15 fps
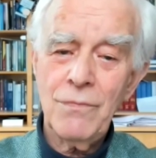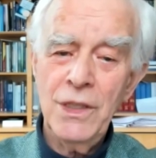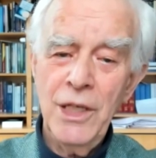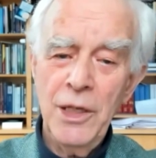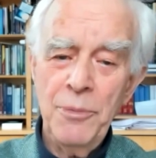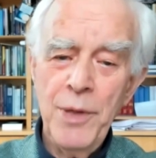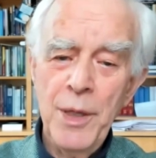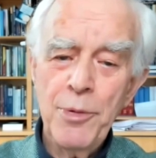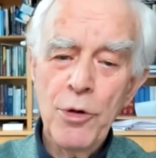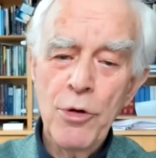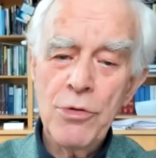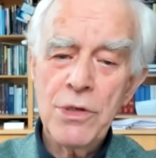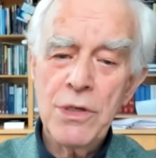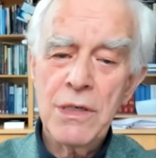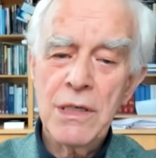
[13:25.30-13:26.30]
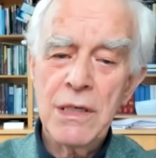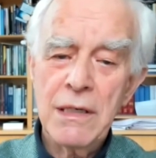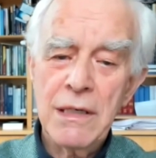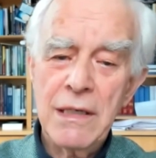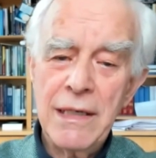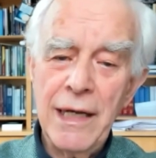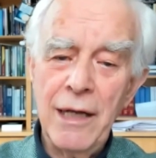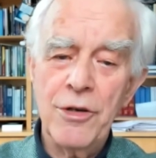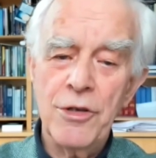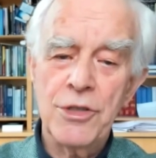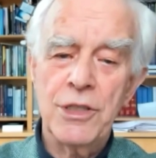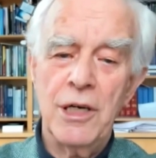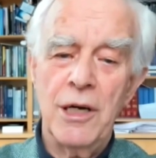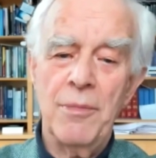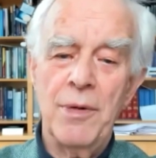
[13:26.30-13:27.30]
that people who tell
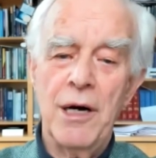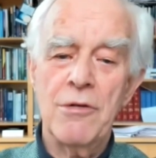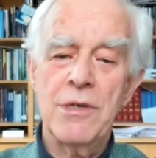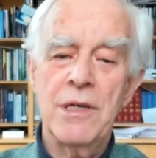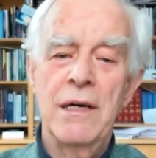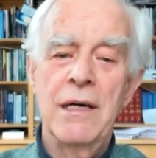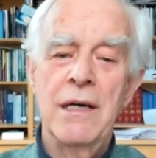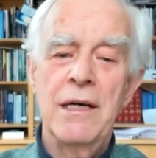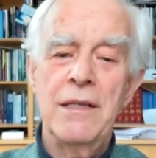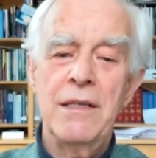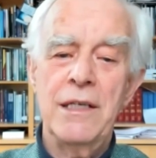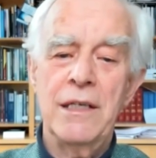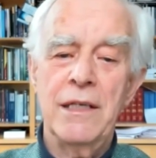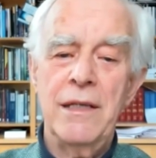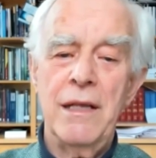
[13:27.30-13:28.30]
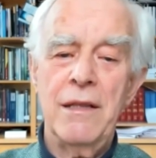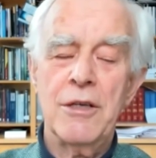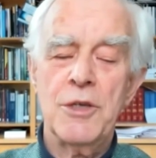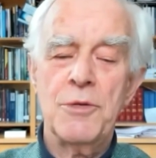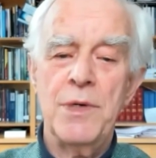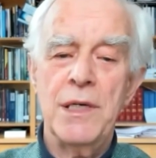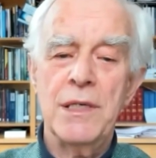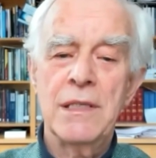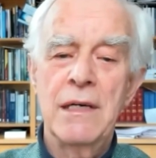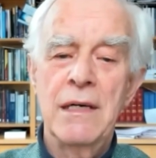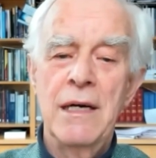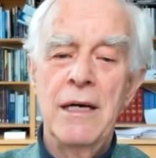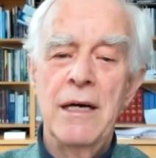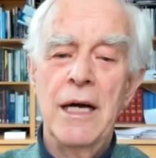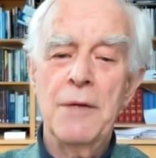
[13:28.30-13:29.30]
us about the near-death experience,
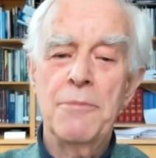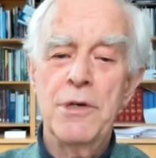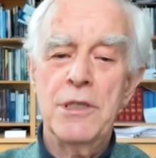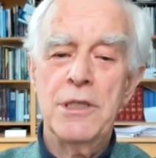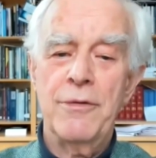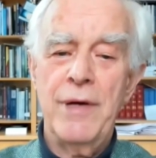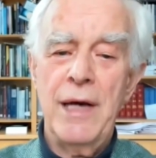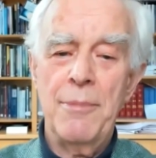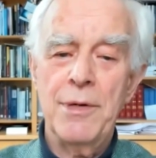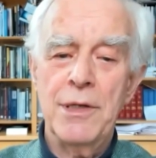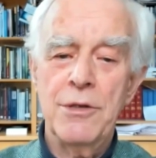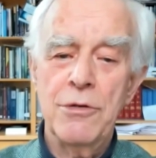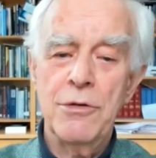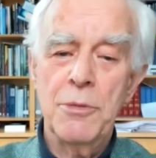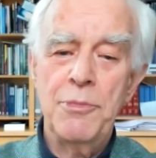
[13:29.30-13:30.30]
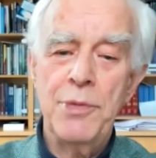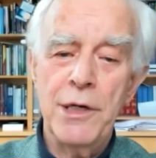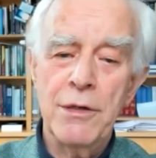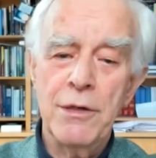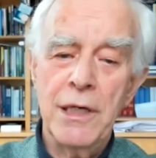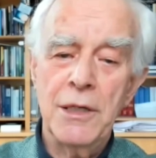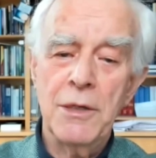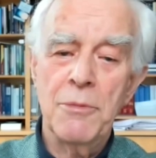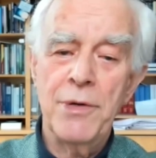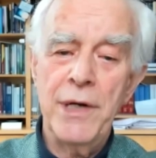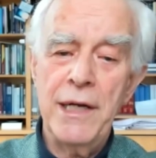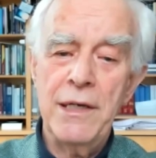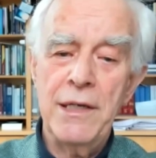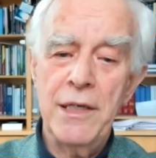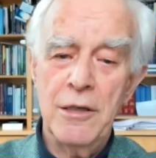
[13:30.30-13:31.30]
it must have happened during a period that the
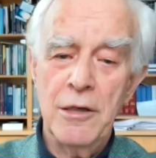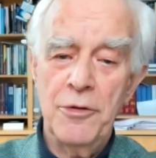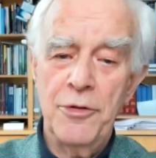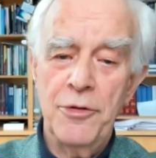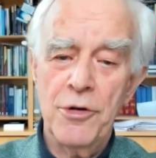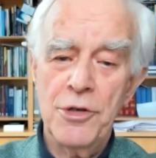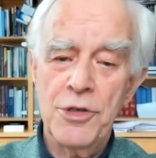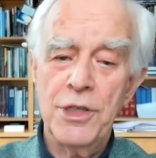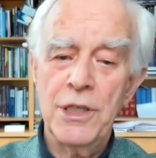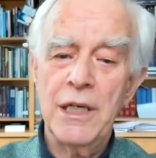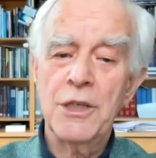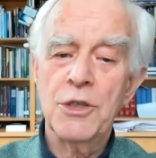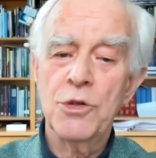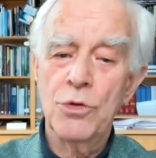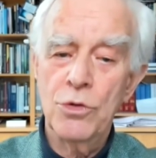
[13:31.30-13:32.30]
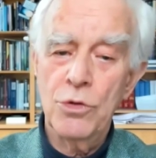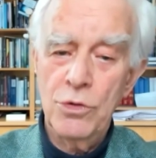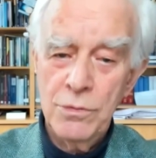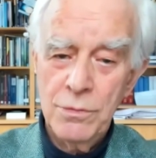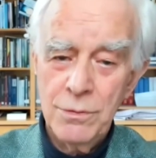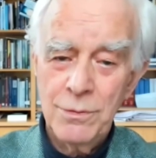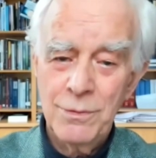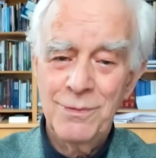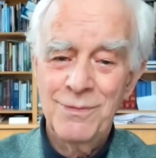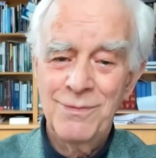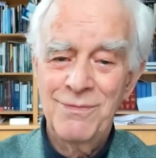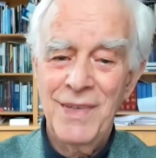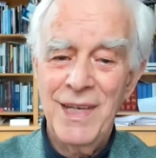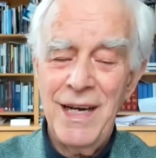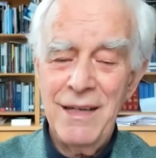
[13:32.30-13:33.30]
brain didn't function at all.
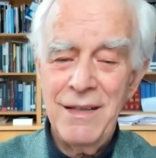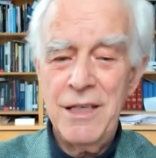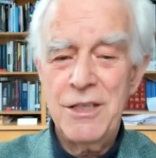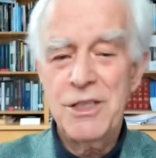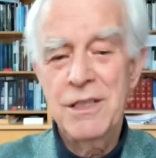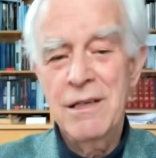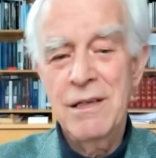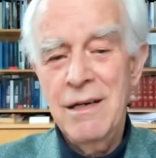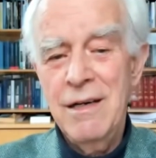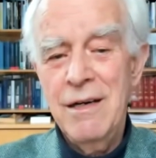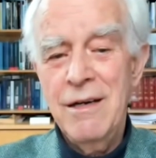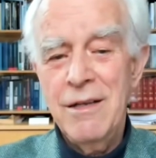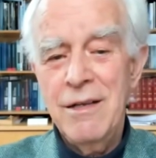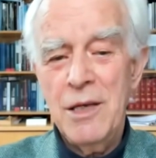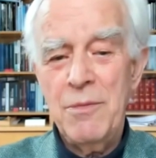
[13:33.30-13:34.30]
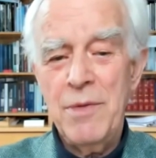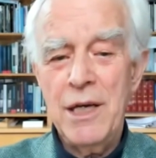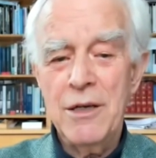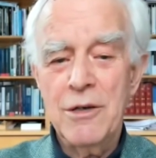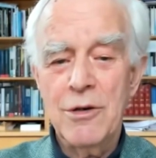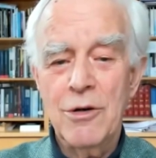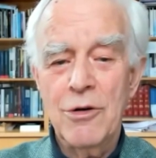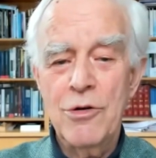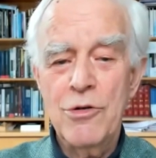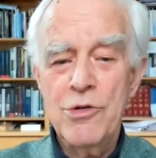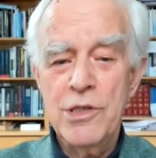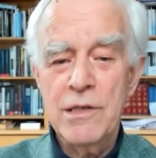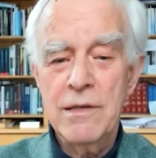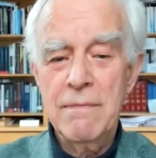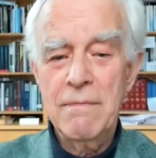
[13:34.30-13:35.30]
And that's the main
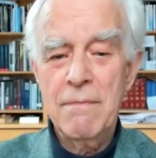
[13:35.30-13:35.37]
conclusion.